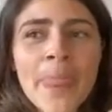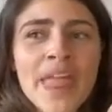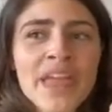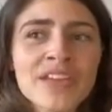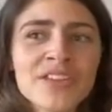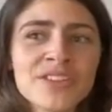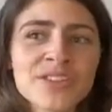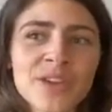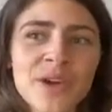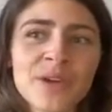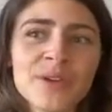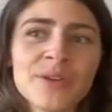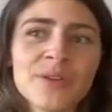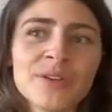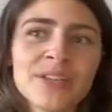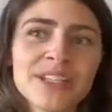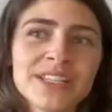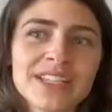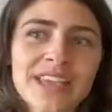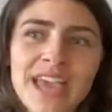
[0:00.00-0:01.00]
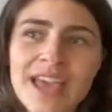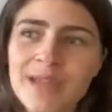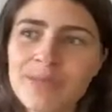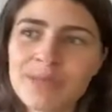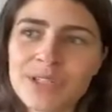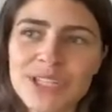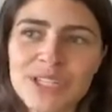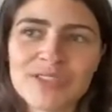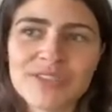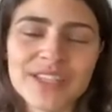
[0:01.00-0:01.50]
So
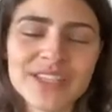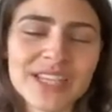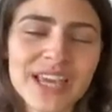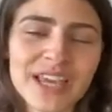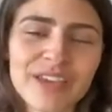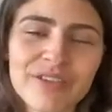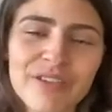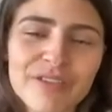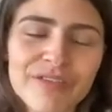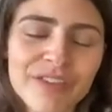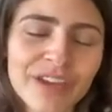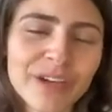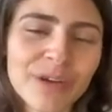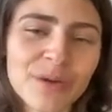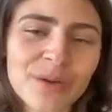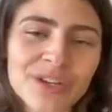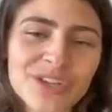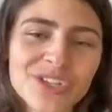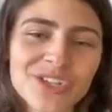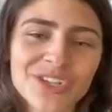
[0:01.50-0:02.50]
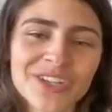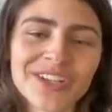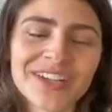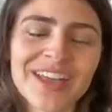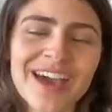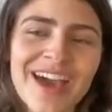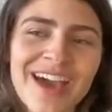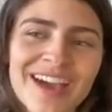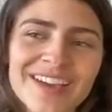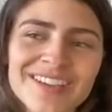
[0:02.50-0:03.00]
Tam, just for sake of a fun question,
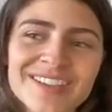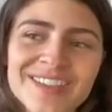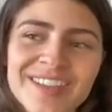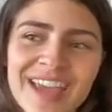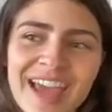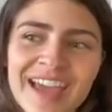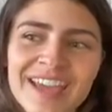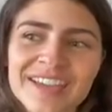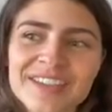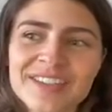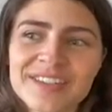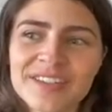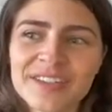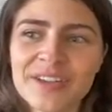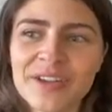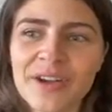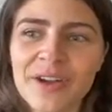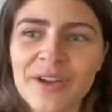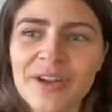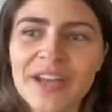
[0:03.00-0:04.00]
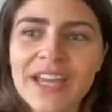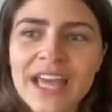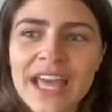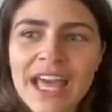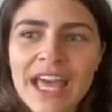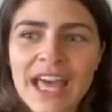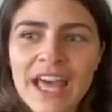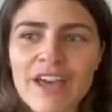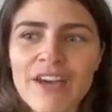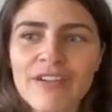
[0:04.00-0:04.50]
asked Kate, you know,
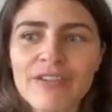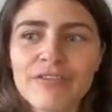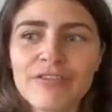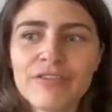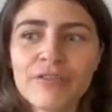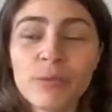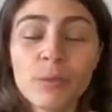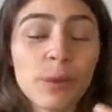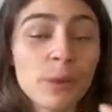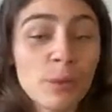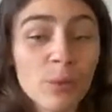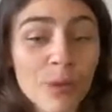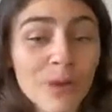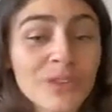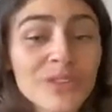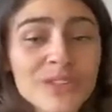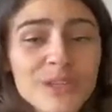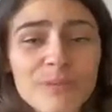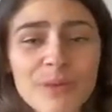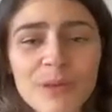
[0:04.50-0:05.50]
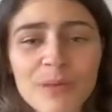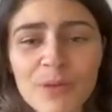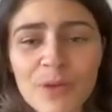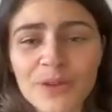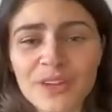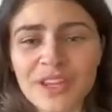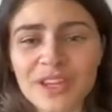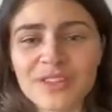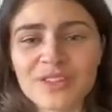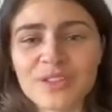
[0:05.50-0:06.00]
if we want to be
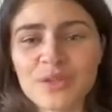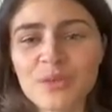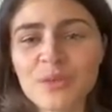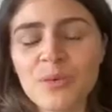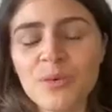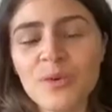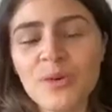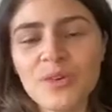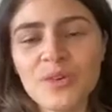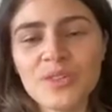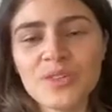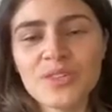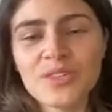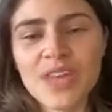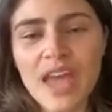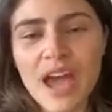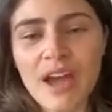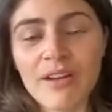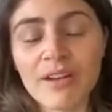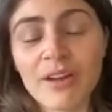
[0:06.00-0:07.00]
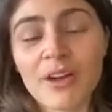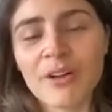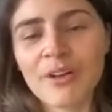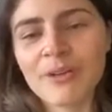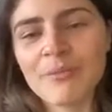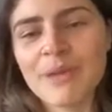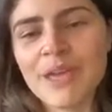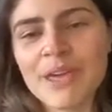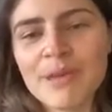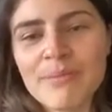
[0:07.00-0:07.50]
working towards our
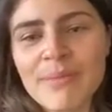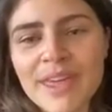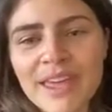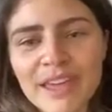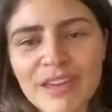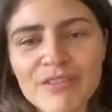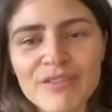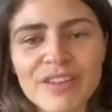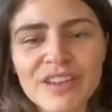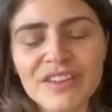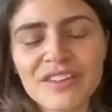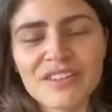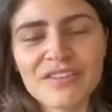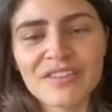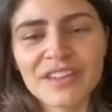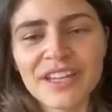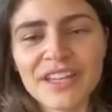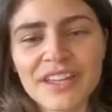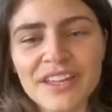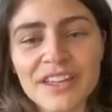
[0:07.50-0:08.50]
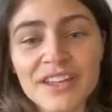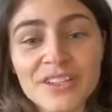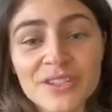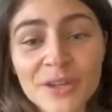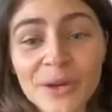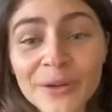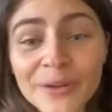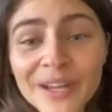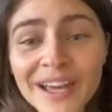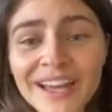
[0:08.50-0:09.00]
economy being effectively a
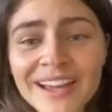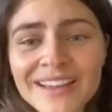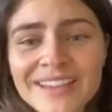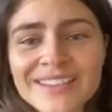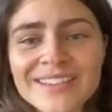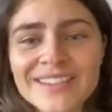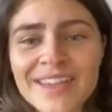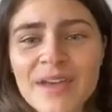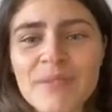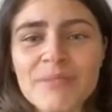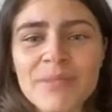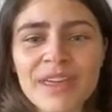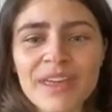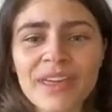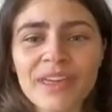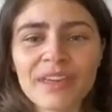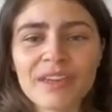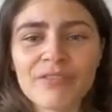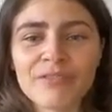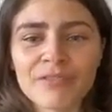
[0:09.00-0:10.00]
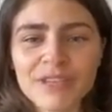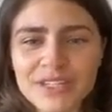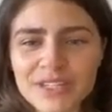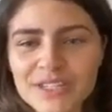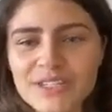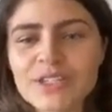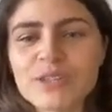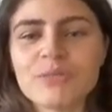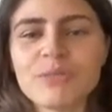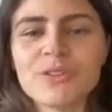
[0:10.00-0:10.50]
donut, that being
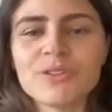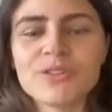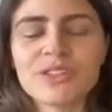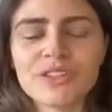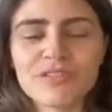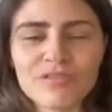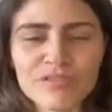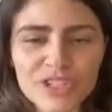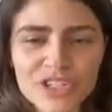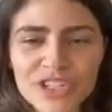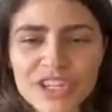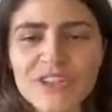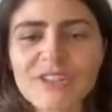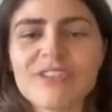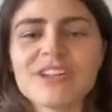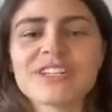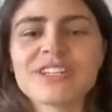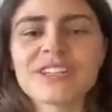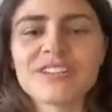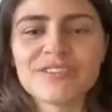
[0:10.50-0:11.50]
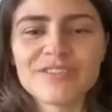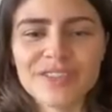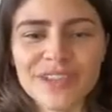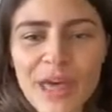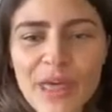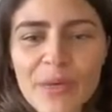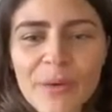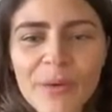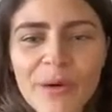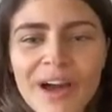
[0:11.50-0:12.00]
redistributive, regenerative and
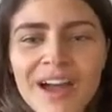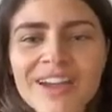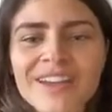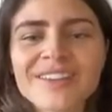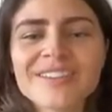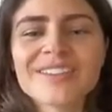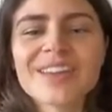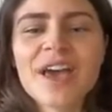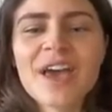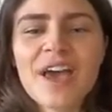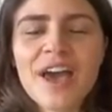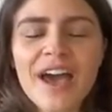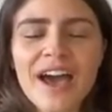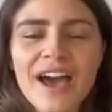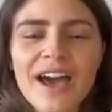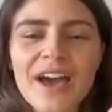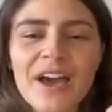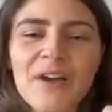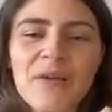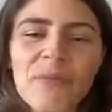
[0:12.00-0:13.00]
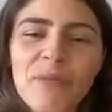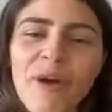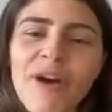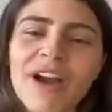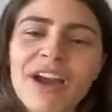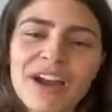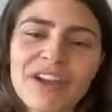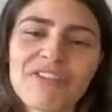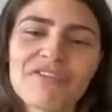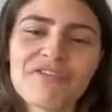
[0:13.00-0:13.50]
otherwise,
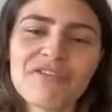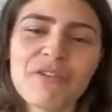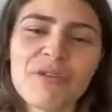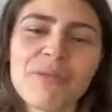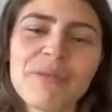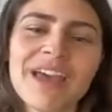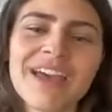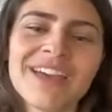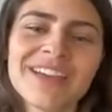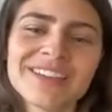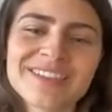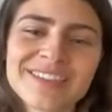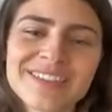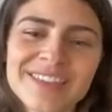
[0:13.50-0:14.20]
what kind of format